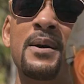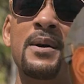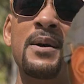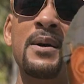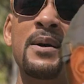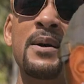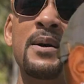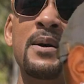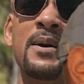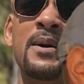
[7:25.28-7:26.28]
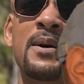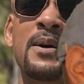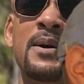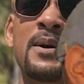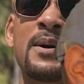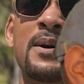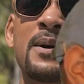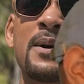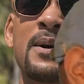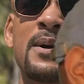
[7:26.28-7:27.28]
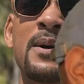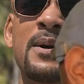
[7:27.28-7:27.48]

No words are spoken by the person on screen.